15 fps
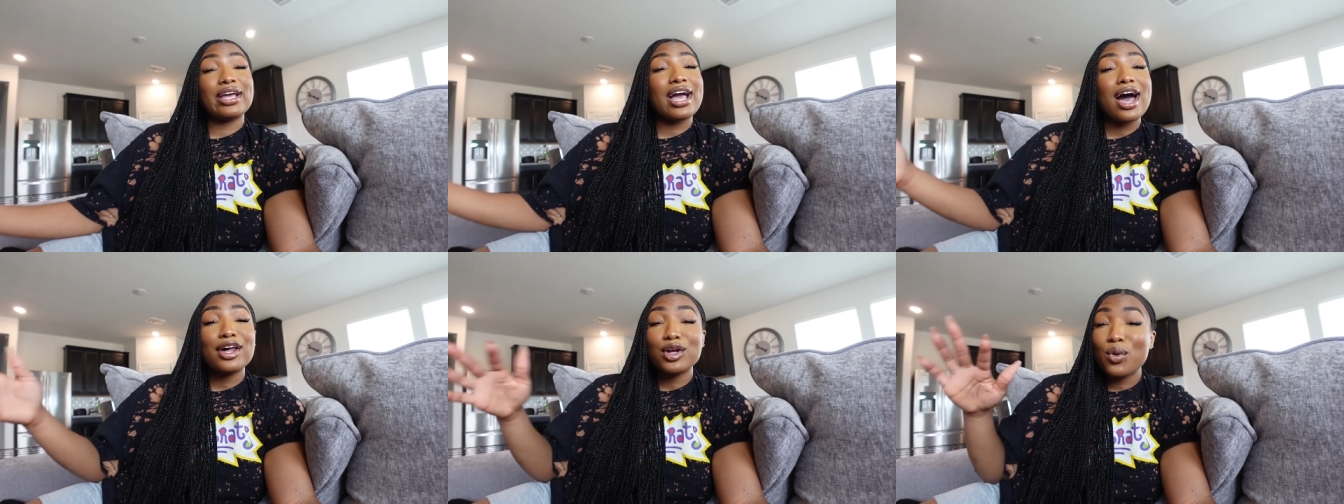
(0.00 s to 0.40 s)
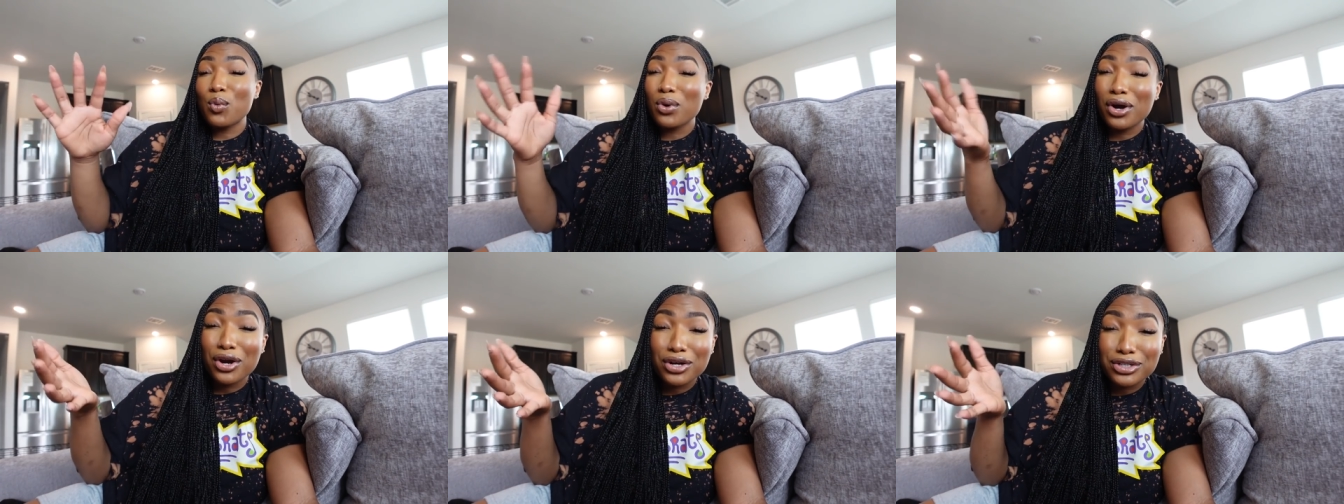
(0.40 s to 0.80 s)
it kind of
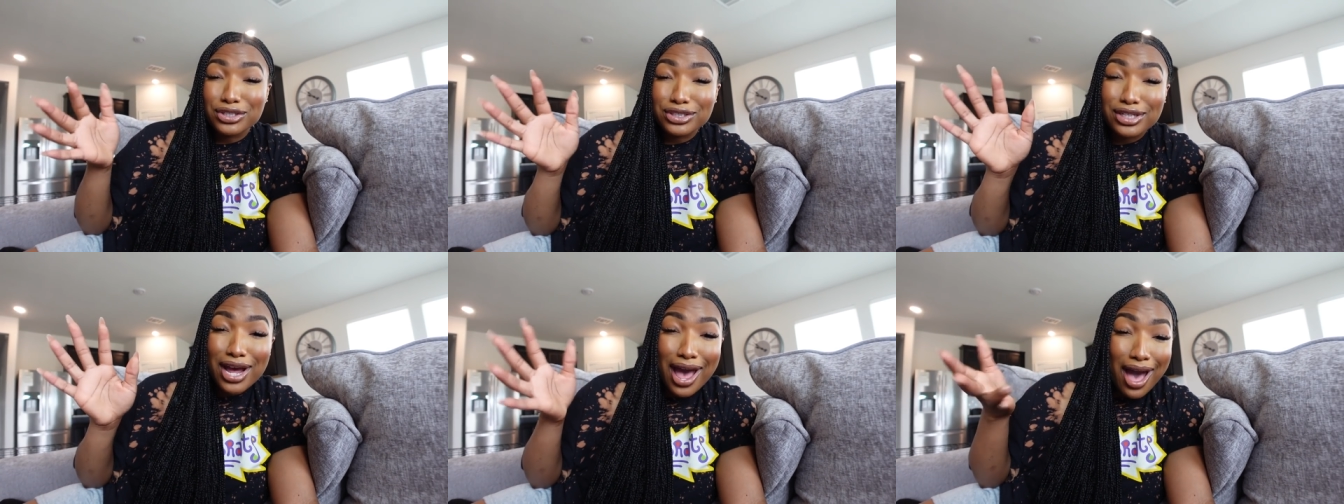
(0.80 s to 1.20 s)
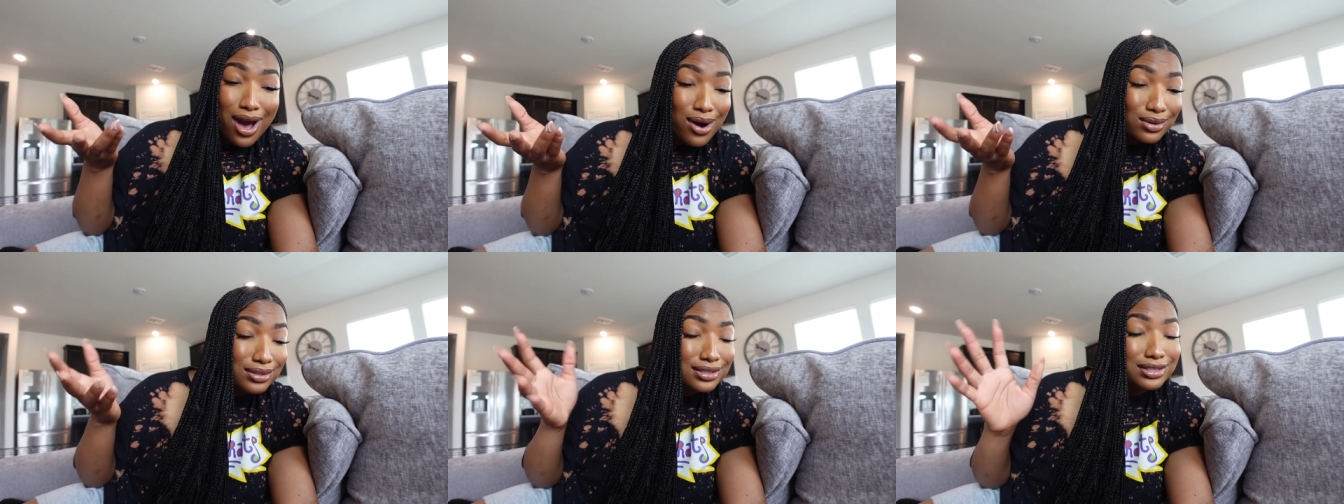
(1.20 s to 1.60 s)
worked
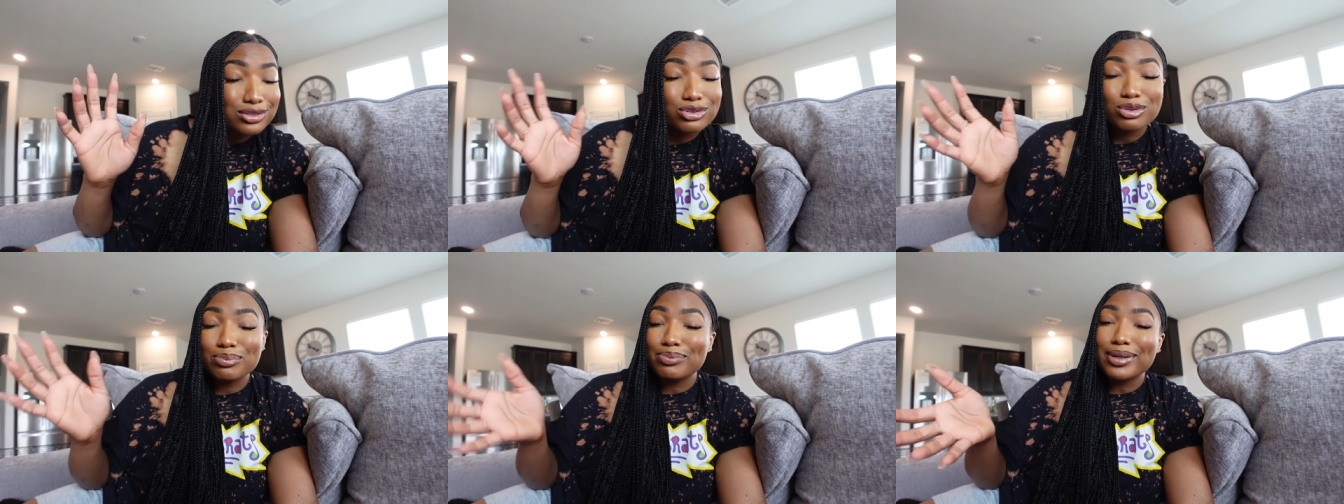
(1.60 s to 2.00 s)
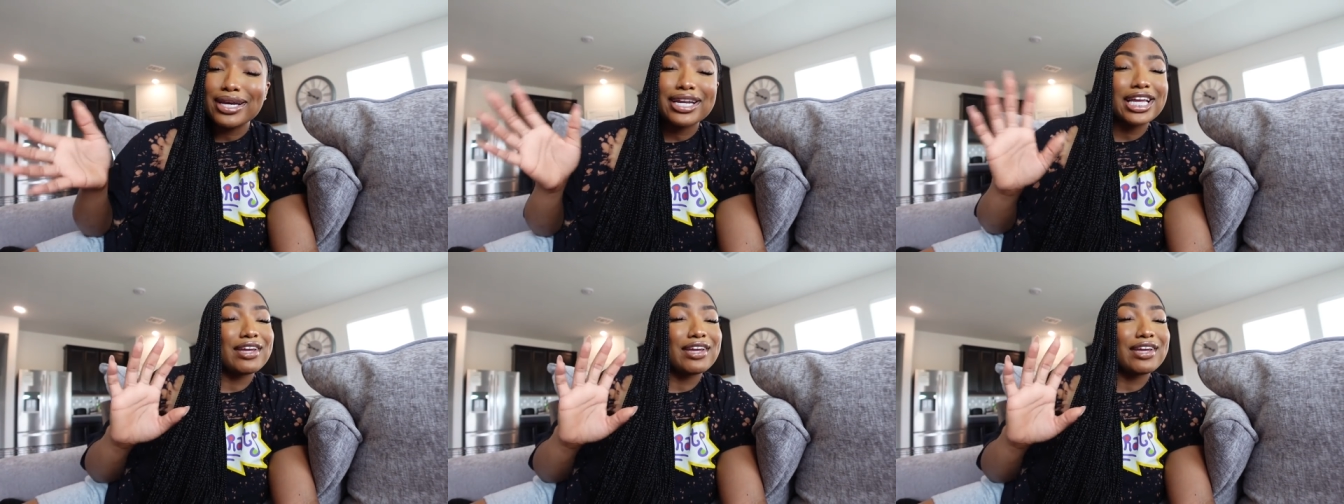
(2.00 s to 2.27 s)
out a little bit,